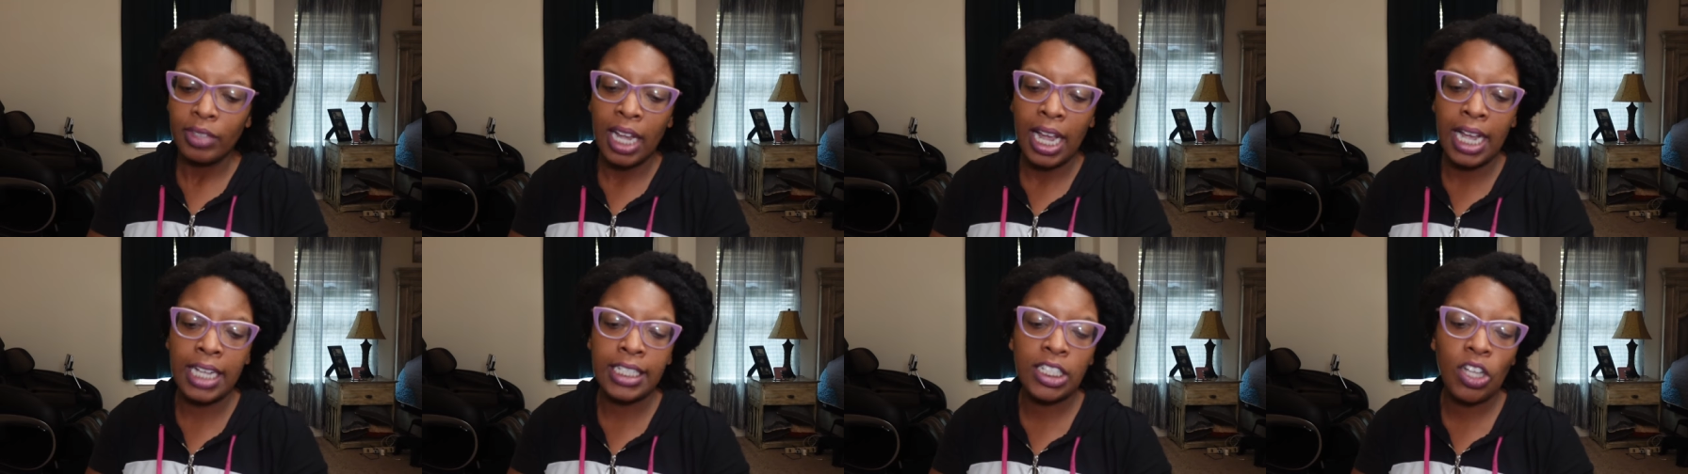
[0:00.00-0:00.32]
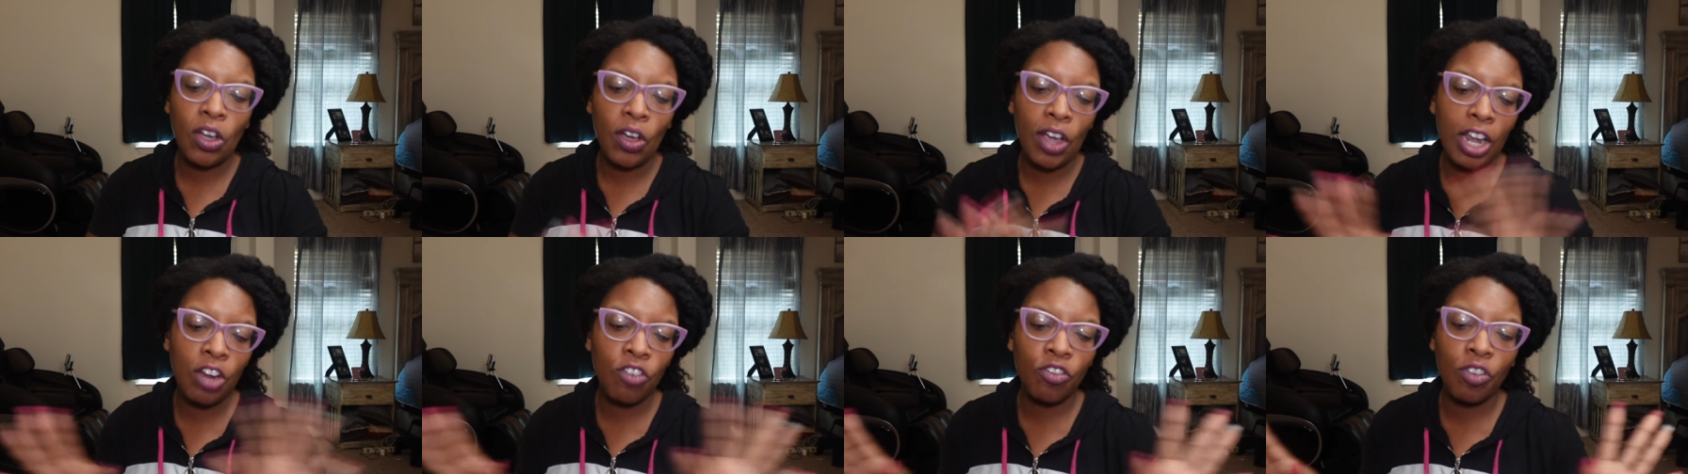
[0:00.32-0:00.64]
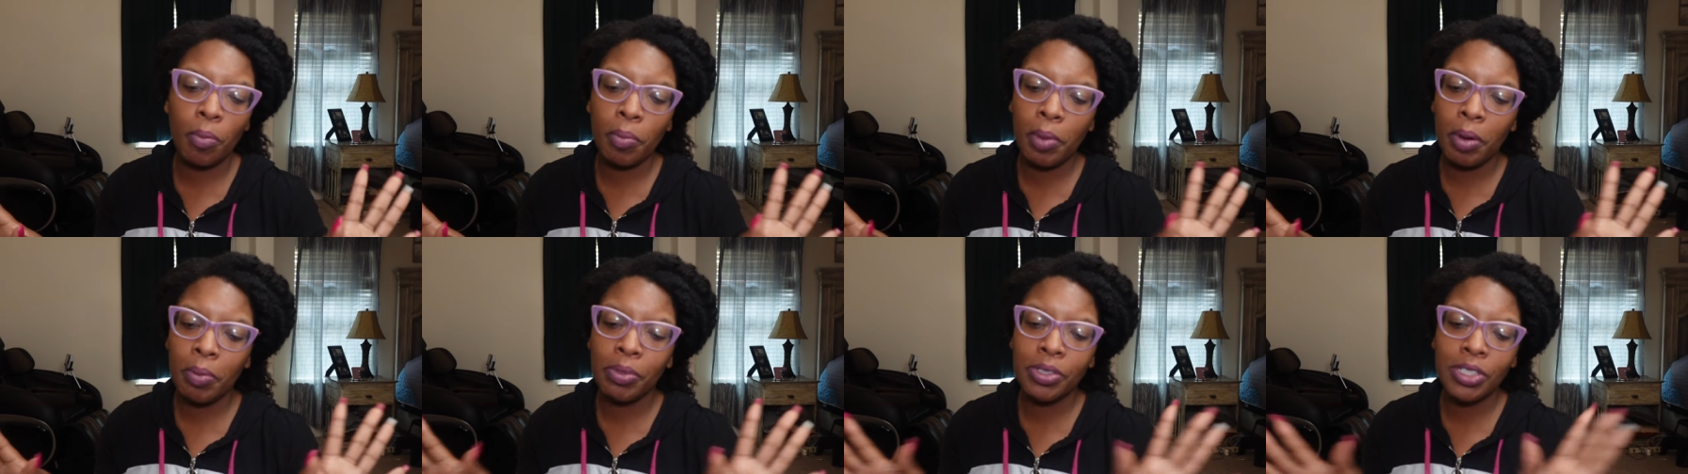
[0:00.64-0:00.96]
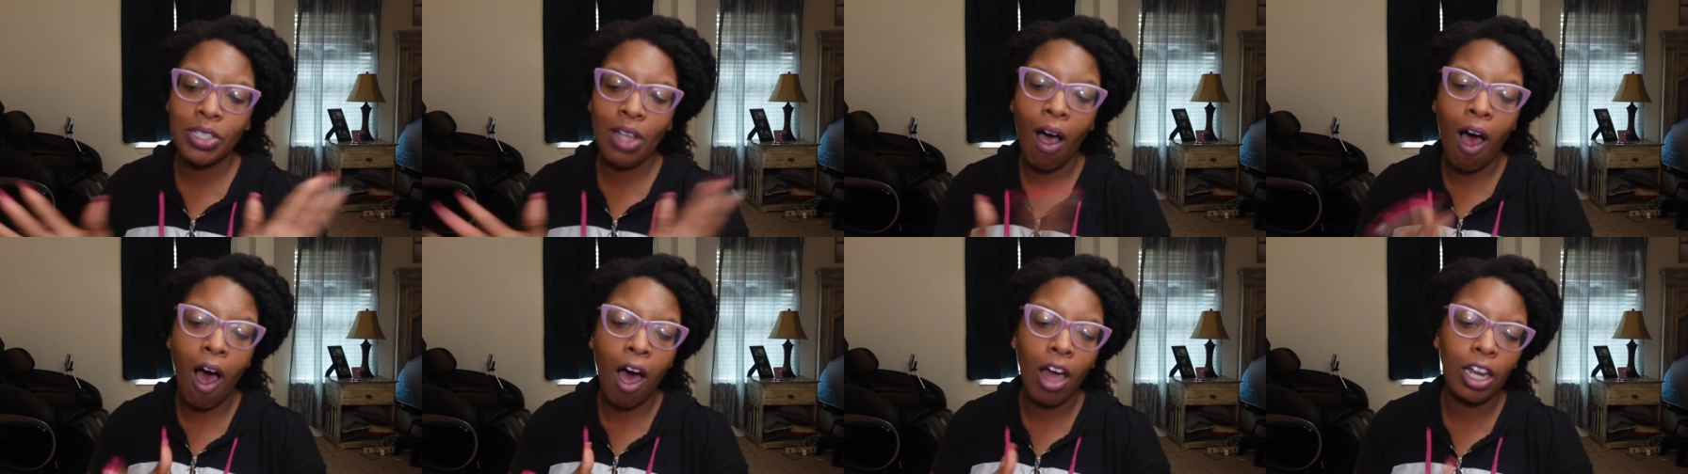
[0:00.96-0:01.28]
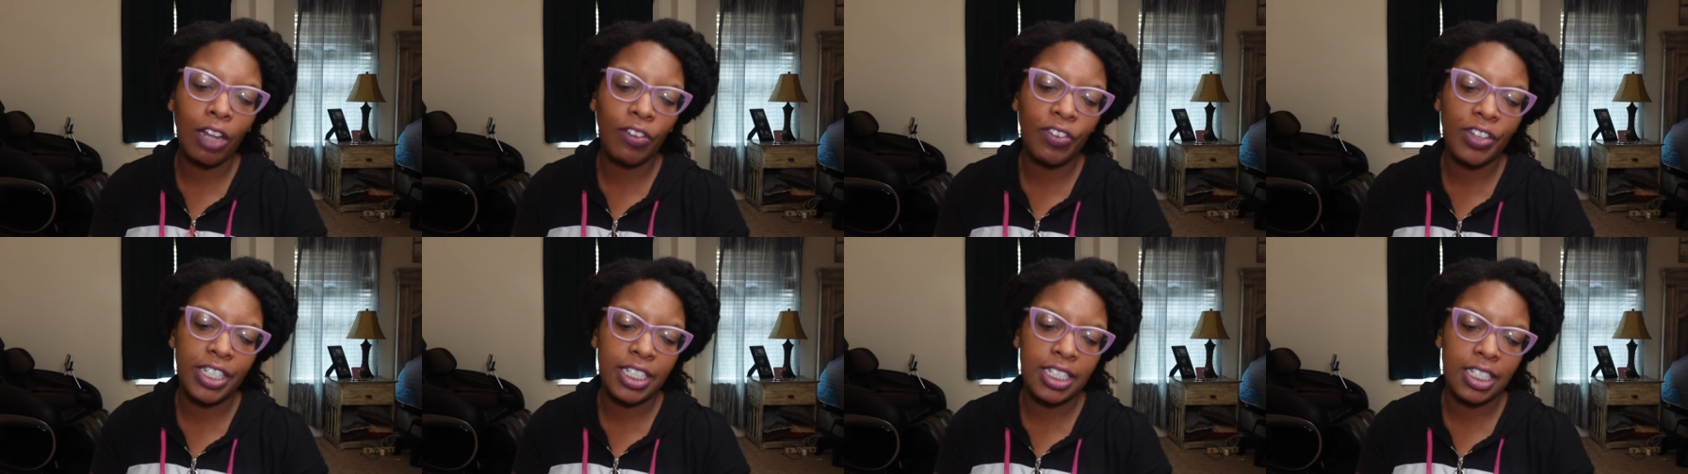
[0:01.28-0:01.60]
And so he remembers
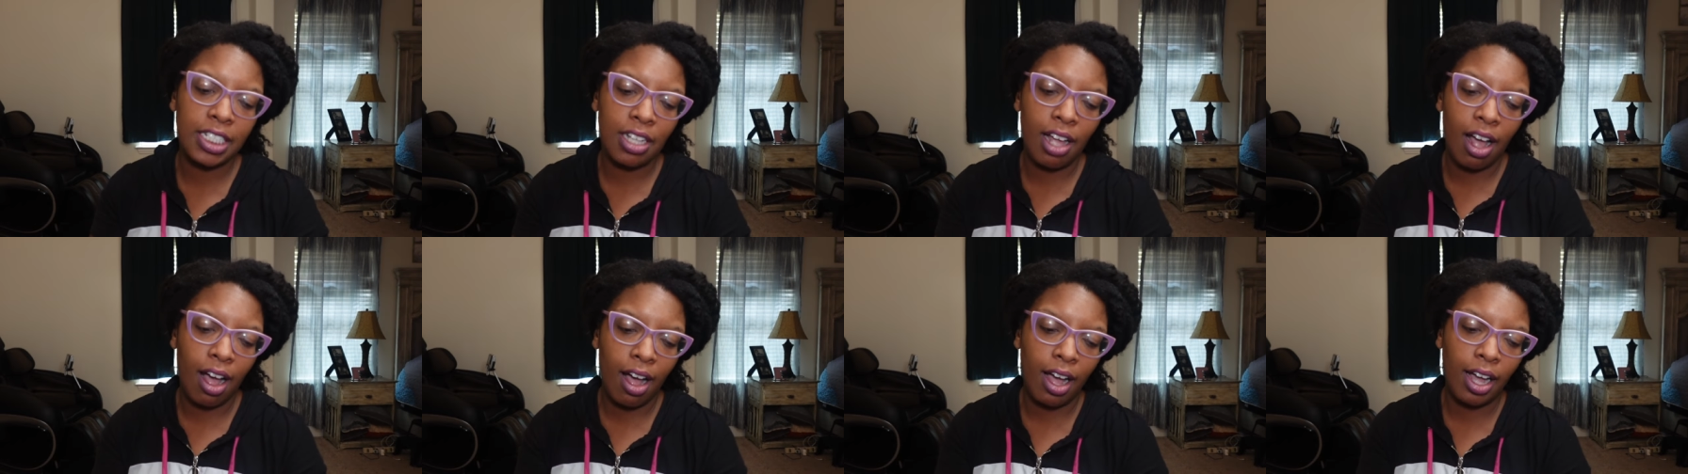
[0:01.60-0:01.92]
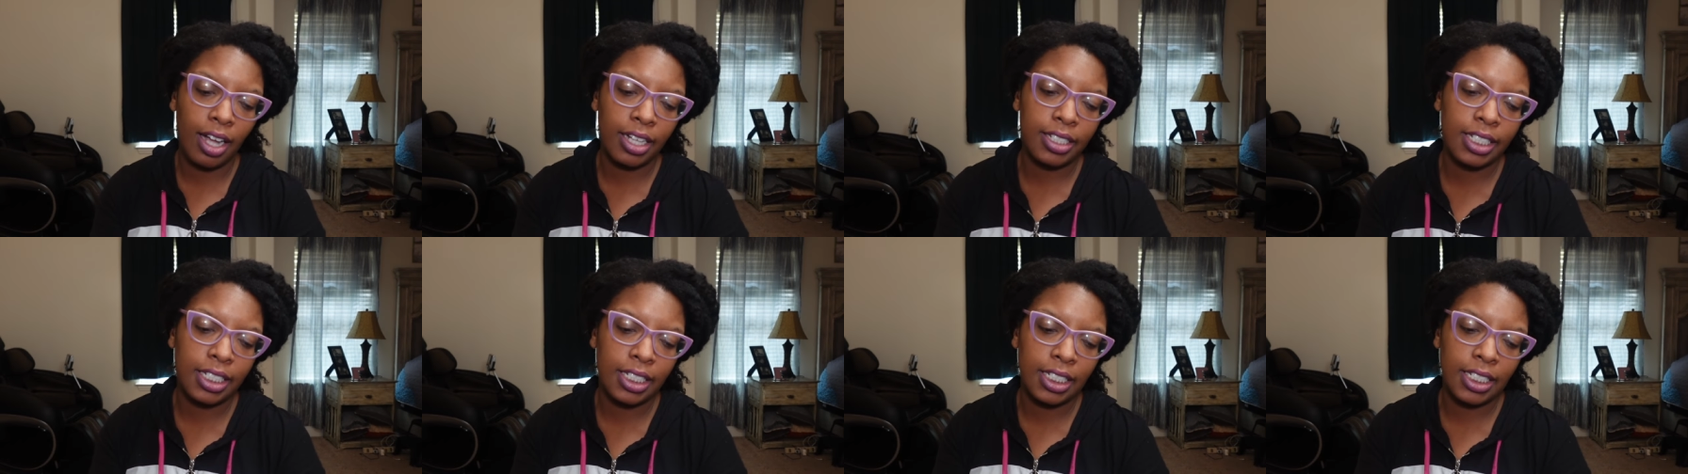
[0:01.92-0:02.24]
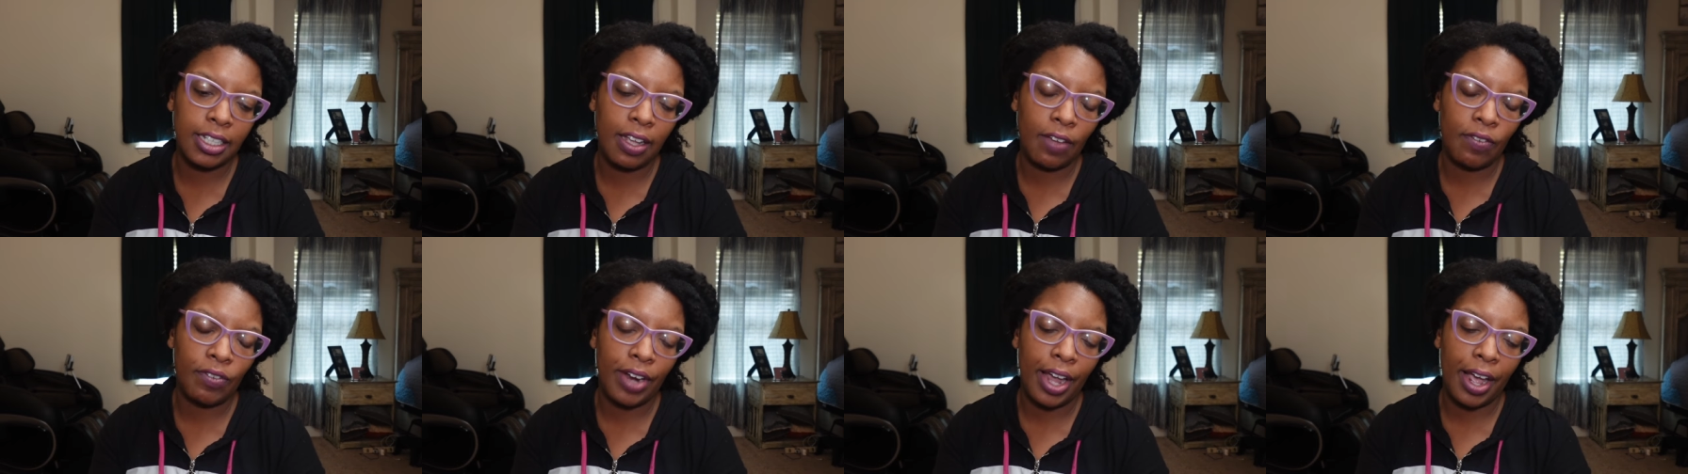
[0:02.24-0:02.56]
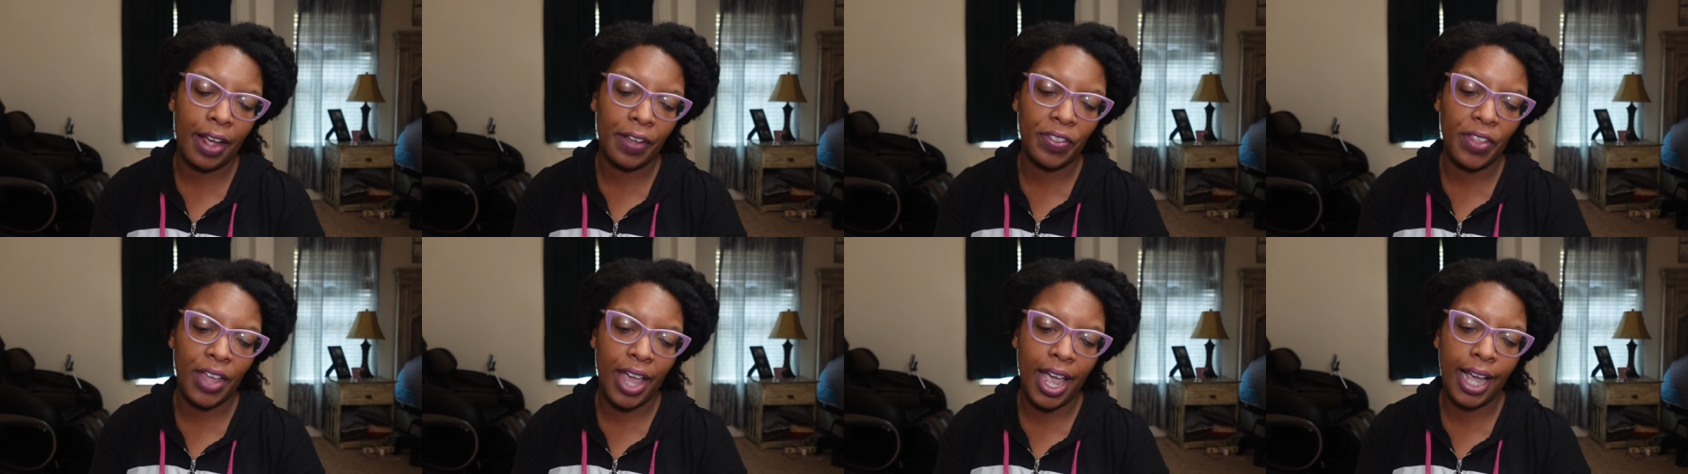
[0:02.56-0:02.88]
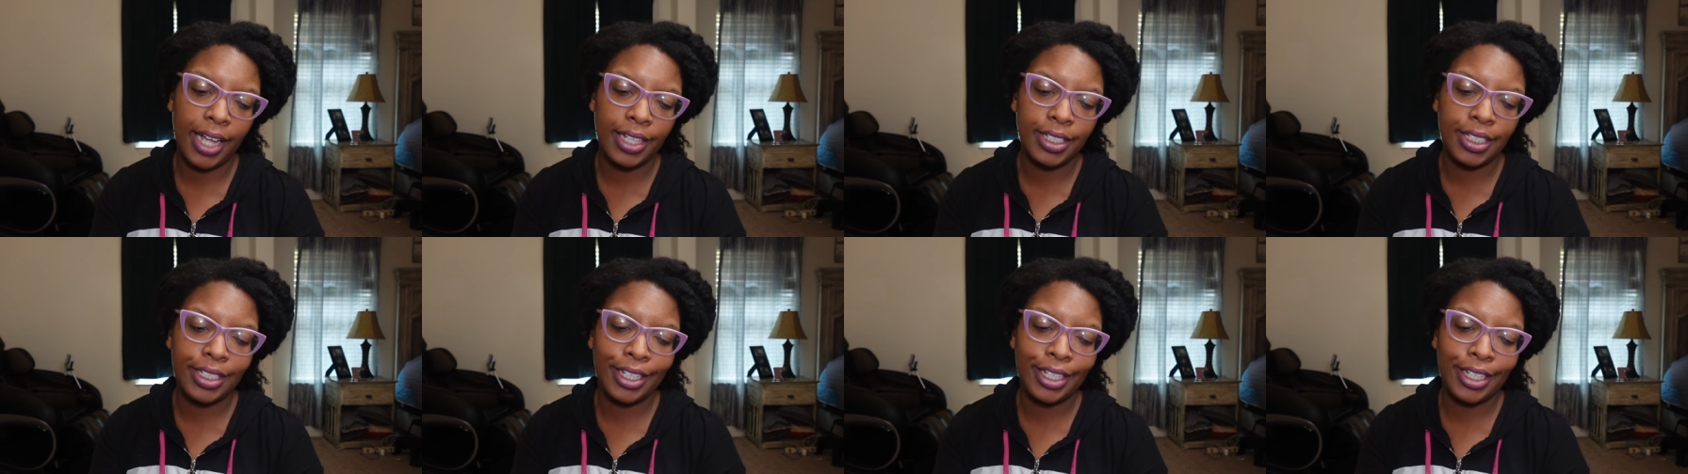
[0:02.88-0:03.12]
all of his songs and stuff like that.